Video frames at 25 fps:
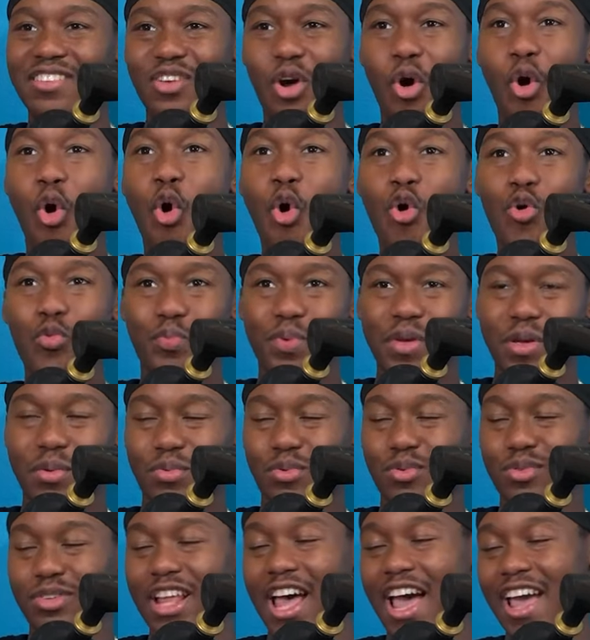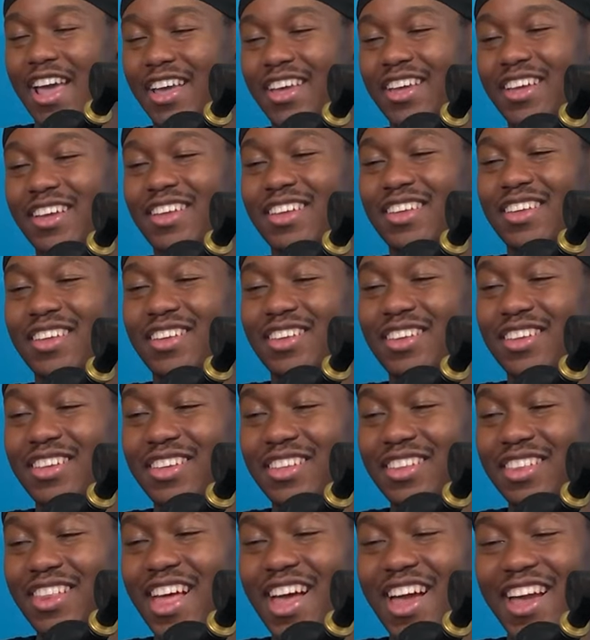it's people. old people. Like yeah.
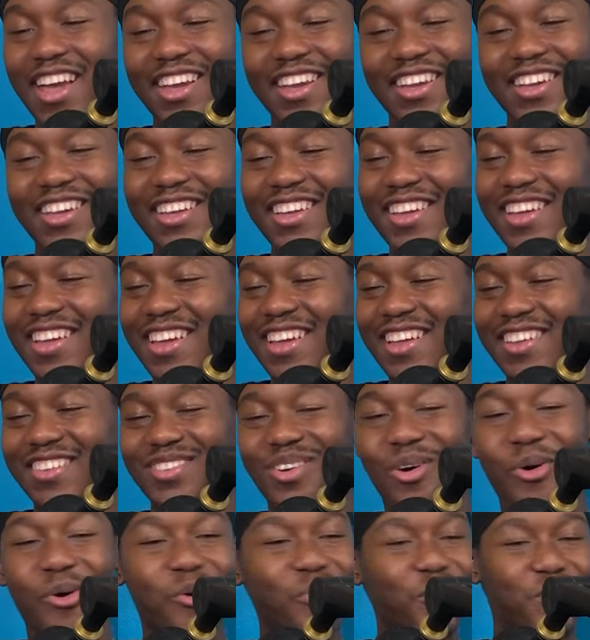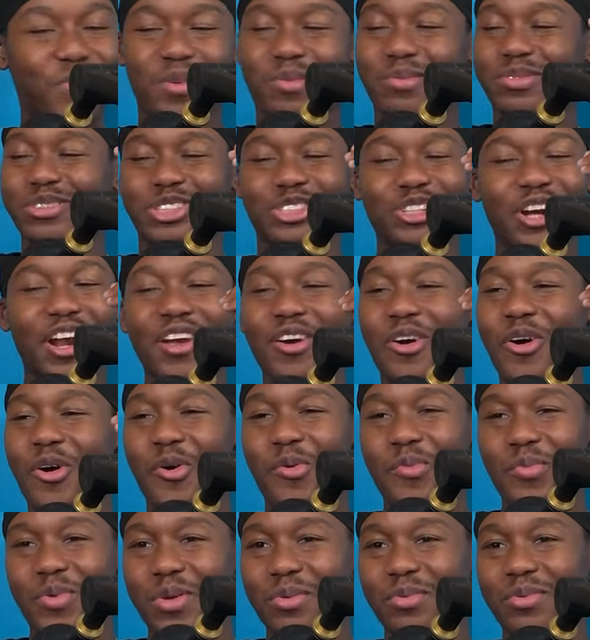Like it's old people, straight
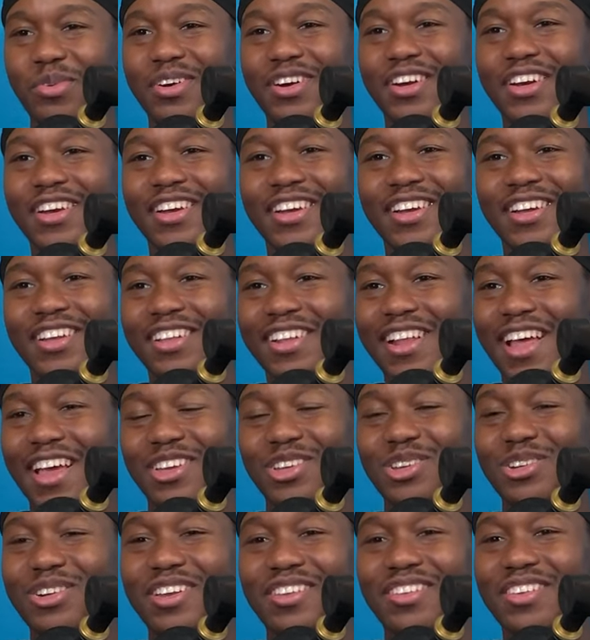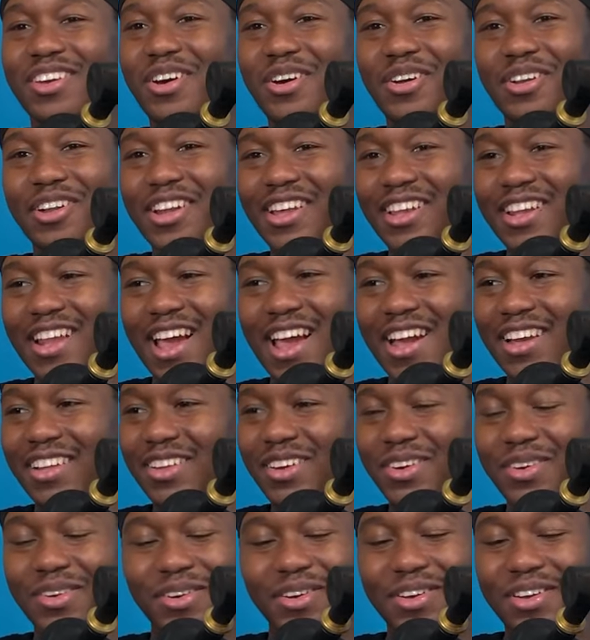old people. Like you just gonna look like
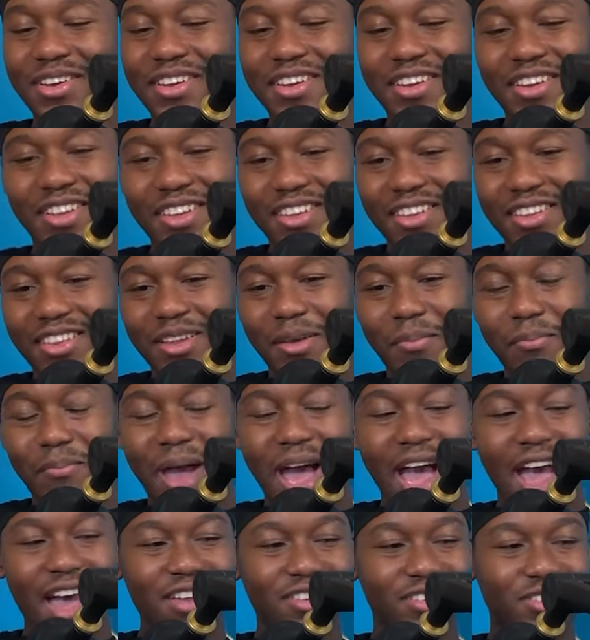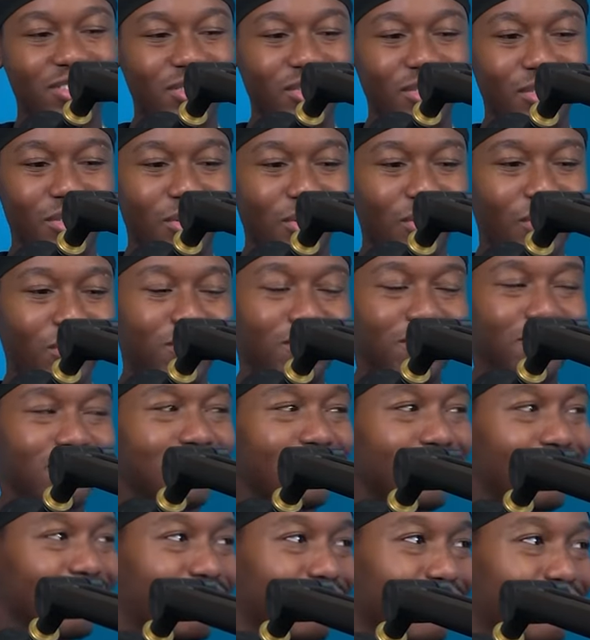the the mass
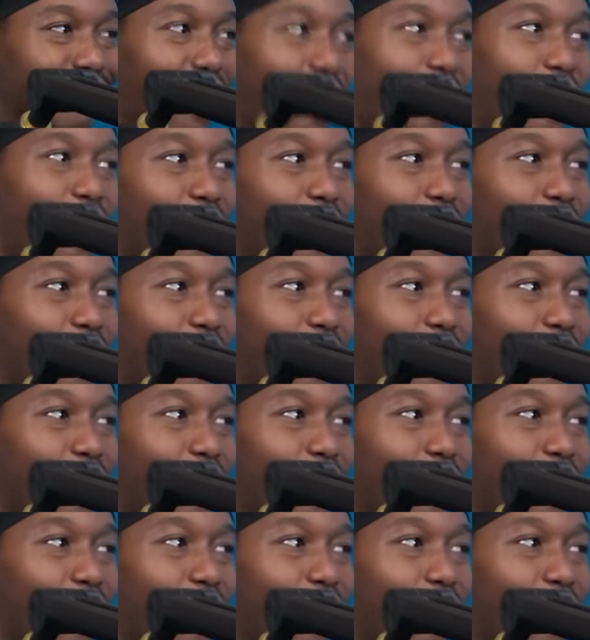but